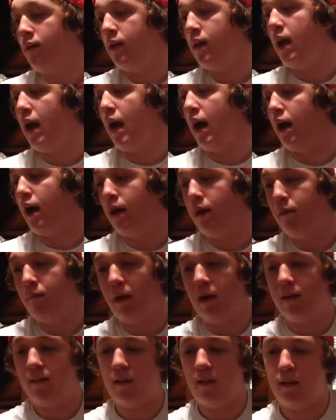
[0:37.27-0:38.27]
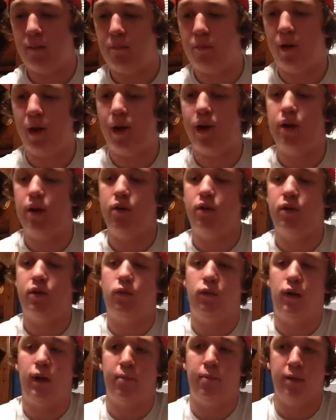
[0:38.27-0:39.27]
Yeah, basically brand new. It's a
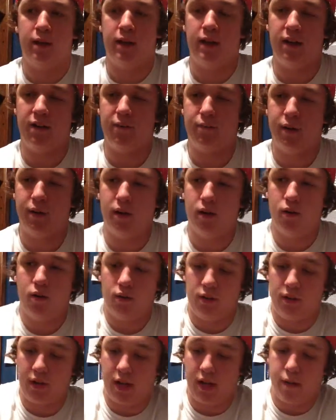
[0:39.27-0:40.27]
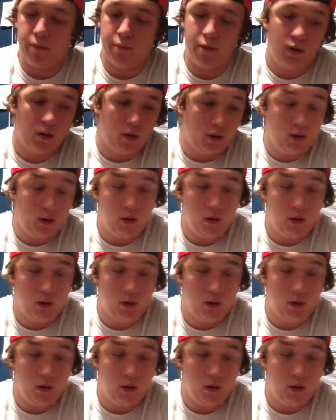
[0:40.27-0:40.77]
replica of my old gamer.